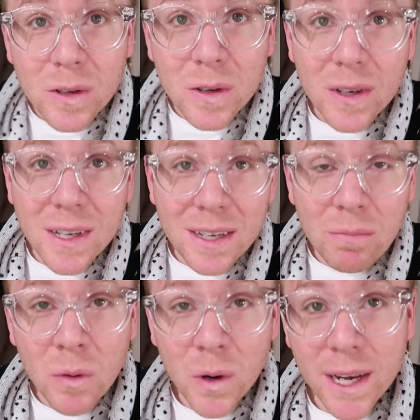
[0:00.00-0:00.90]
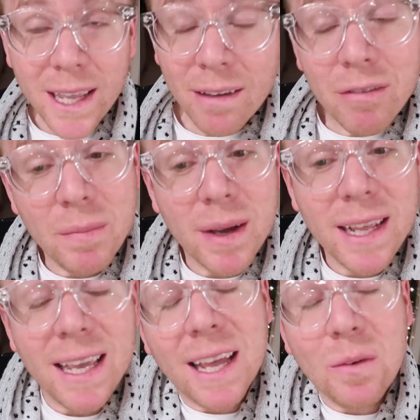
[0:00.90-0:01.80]
Good morning,
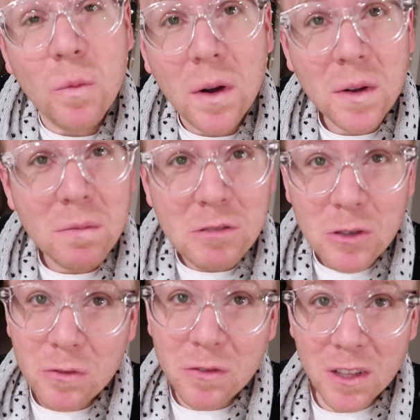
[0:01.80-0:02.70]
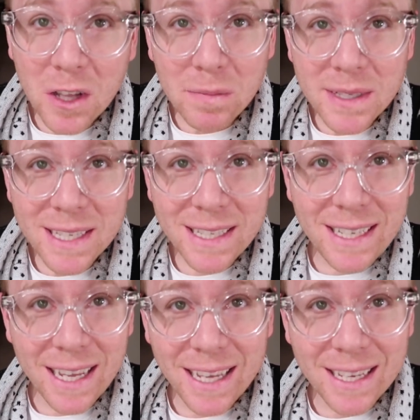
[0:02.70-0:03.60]
everybody, and welcome to Vlogmas
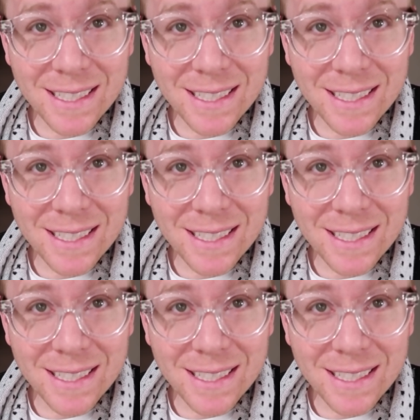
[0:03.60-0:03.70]
Day